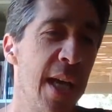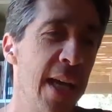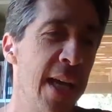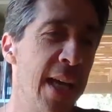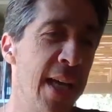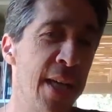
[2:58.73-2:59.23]

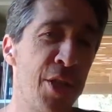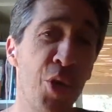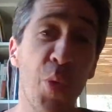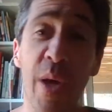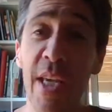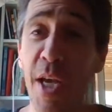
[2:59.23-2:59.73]
And to
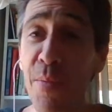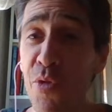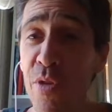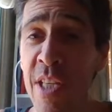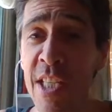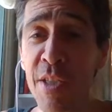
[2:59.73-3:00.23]
wake up to
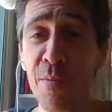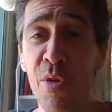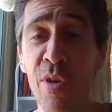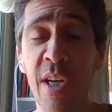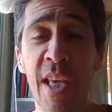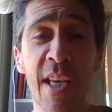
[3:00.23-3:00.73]
this
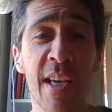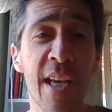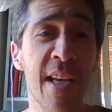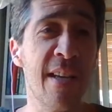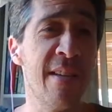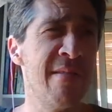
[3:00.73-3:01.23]
morning
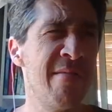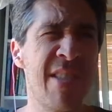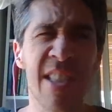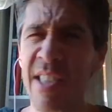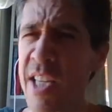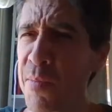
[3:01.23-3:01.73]
and
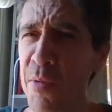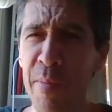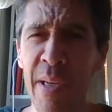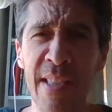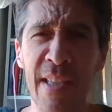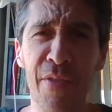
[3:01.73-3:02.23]
just a couple of
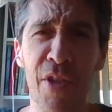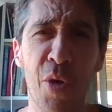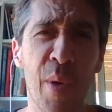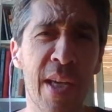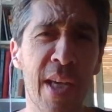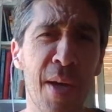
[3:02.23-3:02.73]
minutes after I
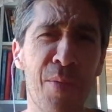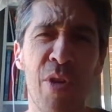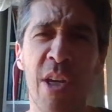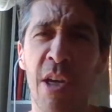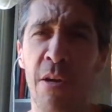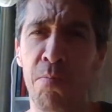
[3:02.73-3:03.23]
wake up to
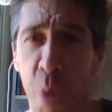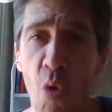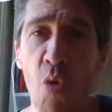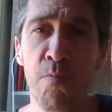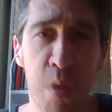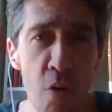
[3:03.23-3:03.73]
hear
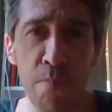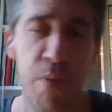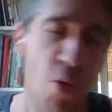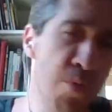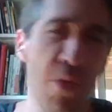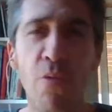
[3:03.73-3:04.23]
boom, boom,
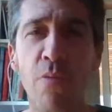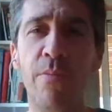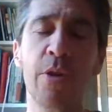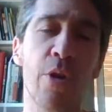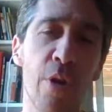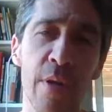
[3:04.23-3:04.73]
boom,
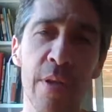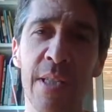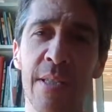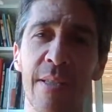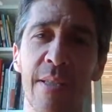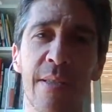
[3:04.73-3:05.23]
boom, all
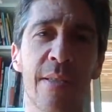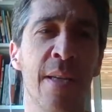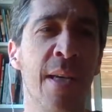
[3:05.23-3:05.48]
these